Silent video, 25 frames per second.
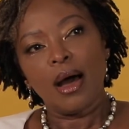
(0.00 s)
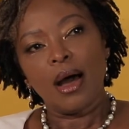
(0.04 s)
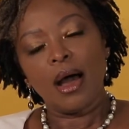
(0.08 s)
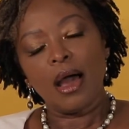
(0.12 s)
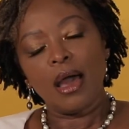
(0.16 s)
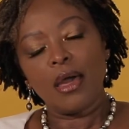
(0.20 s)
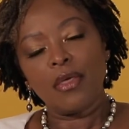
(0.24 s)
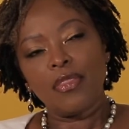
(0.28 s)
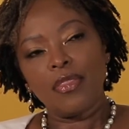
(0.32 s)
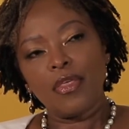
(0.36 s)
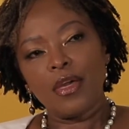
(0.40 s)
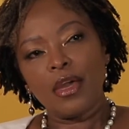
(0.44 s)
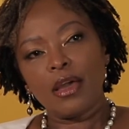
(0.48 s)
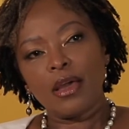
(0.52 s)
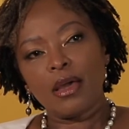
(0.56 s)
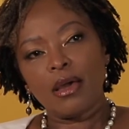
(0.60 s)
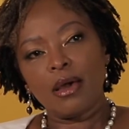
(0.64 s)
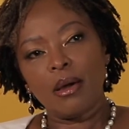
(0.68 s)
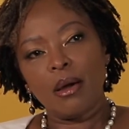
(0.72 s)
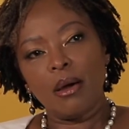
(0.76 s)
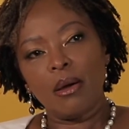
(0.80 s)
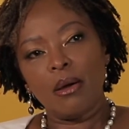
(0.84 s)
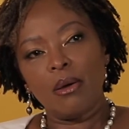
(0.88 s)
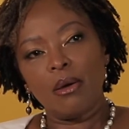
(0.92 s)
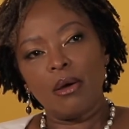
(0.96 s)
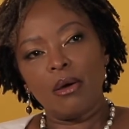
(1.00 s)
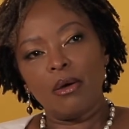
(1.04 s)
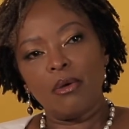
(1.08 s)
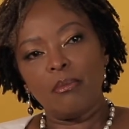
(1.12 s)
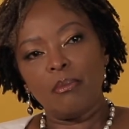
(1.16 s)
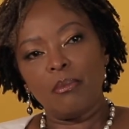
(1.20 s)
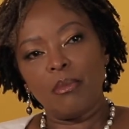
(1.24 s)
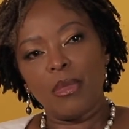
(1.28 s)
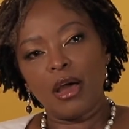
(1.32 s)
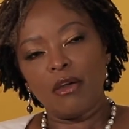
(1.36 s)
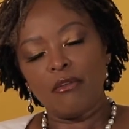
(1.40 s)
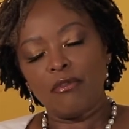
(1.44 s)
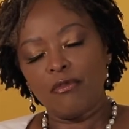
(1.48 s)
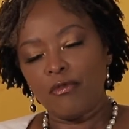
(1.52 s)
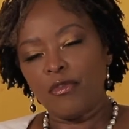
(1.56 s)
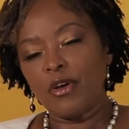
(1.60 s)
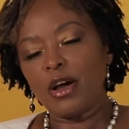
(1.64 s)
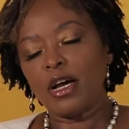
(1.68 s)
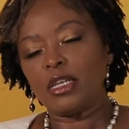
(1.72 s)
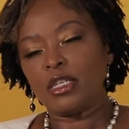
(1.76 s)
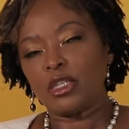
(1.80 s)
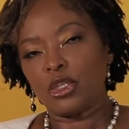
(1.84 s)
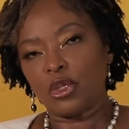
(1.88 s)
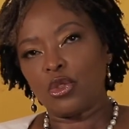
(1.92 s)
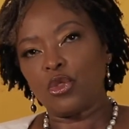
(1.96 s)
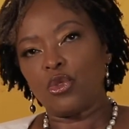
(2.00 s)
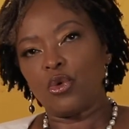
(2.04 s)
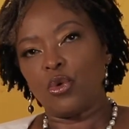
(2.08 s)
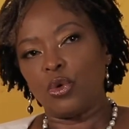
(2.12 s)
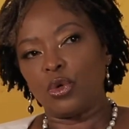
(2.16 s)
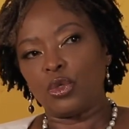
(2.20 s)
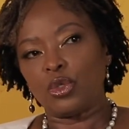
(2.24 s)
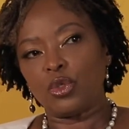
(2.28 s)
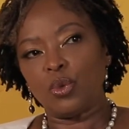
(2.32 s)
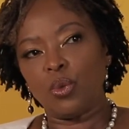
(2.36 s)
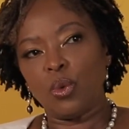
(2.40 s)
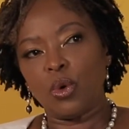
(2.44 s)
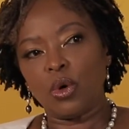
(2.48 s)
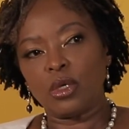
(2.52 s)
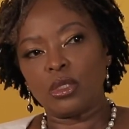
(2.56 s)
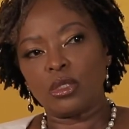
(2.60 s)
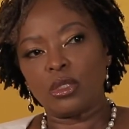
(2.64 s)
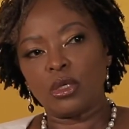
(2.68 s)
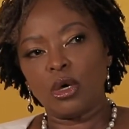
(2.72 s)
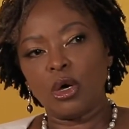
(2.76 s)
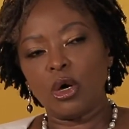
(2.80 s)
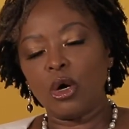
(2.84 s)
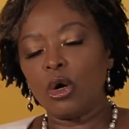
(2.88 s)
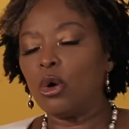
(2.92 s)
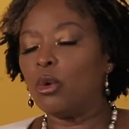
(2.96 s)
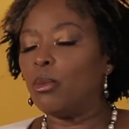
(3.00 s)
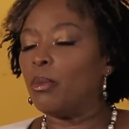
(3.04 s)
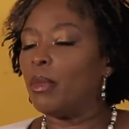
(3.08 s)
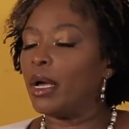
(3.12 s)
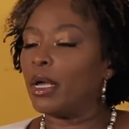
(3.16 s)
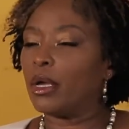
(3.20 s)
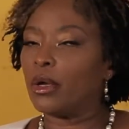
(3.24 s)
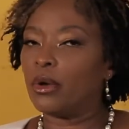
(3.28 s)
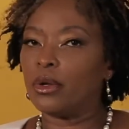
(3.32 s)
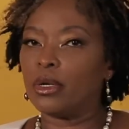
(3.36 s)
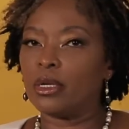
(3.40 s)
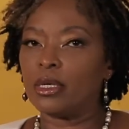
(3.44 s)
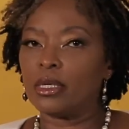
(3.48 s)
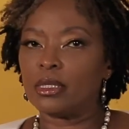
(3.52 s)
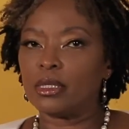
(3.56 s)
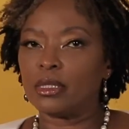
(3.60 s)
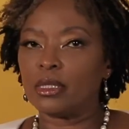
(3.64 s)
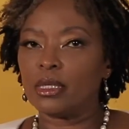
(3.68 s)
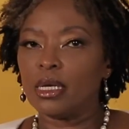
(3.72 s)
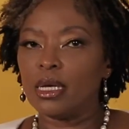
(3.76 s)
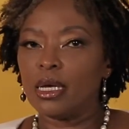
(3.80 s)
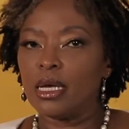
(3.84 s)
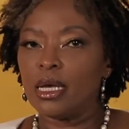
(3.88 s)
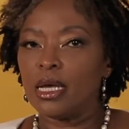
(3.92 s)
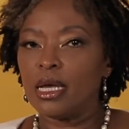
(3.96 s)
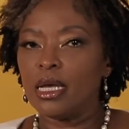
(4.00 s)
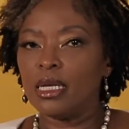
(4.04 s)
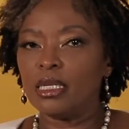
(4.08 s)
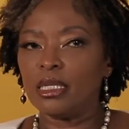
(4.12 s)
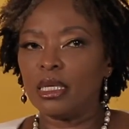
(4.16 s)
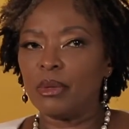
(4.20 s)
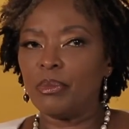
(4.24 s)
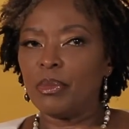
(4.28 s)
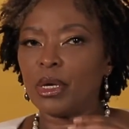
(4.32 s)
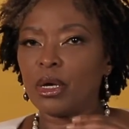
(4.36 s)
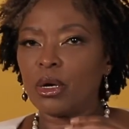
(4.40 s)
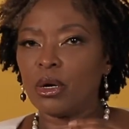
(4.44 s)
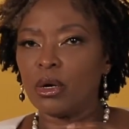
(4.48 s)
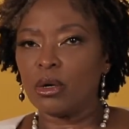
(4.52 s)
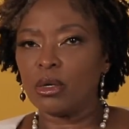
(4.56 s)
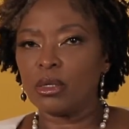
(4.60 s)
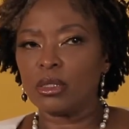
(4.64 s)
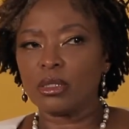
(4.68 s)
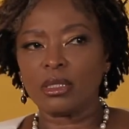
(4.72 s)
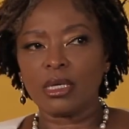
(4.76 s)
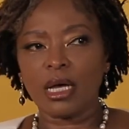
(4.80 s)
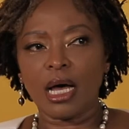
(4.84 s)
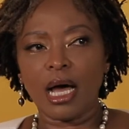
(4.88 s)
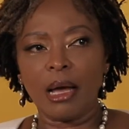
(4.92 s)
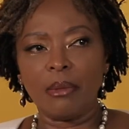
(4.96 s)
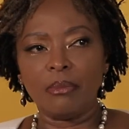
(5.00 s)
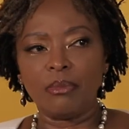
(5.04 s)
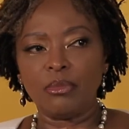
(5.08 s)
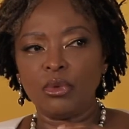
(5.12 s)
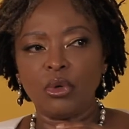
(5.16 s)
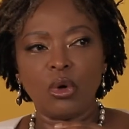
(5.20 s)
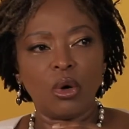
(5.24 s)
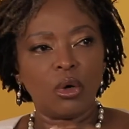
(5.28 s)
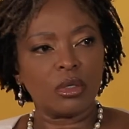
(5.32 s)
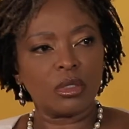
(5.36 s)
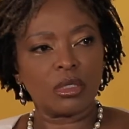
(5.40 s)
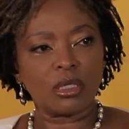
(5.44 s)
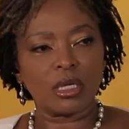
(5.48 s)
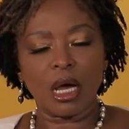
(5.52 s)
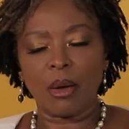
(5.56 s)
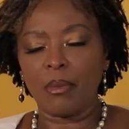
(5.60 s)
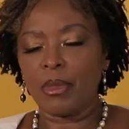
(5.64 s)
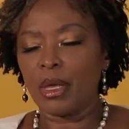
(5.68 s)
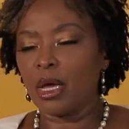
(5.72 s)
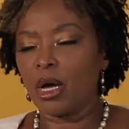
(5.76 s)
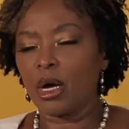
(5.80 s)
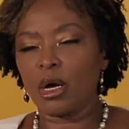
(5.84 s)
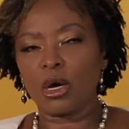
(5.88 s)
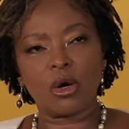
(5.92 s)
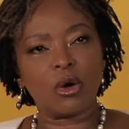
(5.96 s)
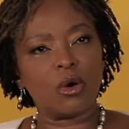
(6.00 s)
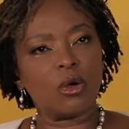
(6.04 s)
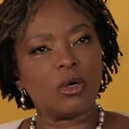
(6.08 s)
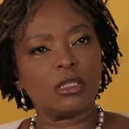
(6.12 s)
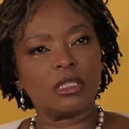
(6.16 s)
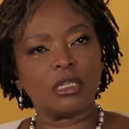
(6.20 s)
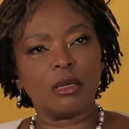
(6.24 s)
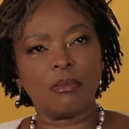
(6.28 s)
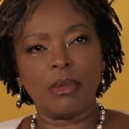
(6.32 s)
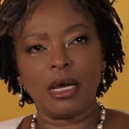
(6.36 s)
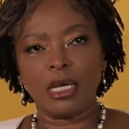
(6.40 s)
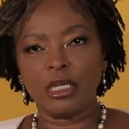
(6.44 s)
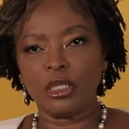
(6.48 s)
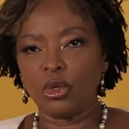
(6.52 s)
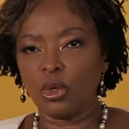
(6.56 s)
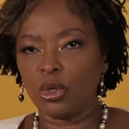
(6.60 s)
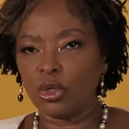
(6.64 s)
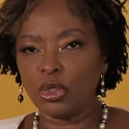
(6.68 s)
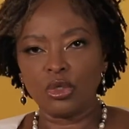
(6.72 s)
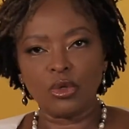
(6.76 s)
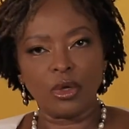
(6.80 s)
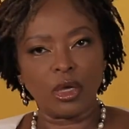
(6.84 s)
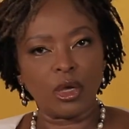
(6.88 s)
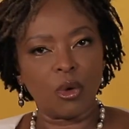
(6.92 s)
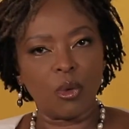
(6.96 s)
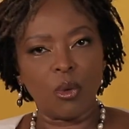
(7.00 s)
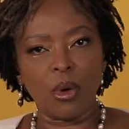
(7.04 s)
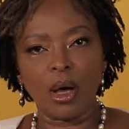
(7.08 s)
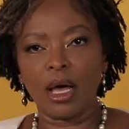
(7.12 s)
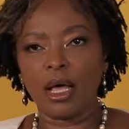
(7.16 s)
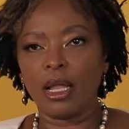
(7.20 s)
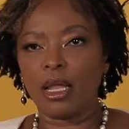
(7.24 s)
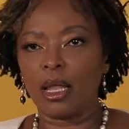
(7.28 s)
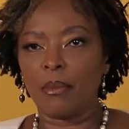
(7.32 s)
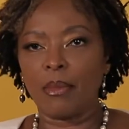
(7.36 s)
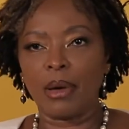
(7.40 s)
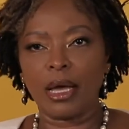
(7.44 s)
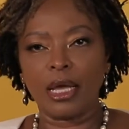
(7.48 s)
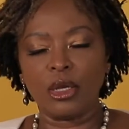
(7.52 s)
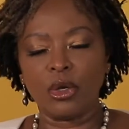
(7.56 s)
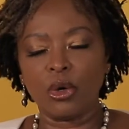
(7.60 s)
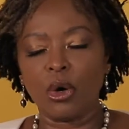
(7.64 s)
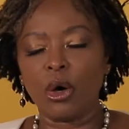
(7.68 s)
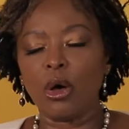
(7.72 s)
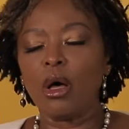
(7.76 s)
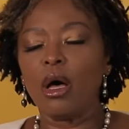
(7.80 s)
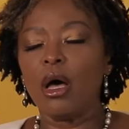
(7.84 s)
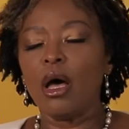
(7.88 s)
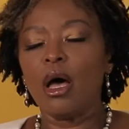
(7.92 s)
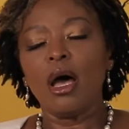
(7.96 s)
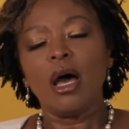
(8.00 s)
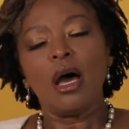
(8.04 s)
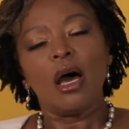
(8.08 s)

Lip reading: I think my first thought was, oh my goodness, is it because I'm not coming across? Am I not doing well? Am I not?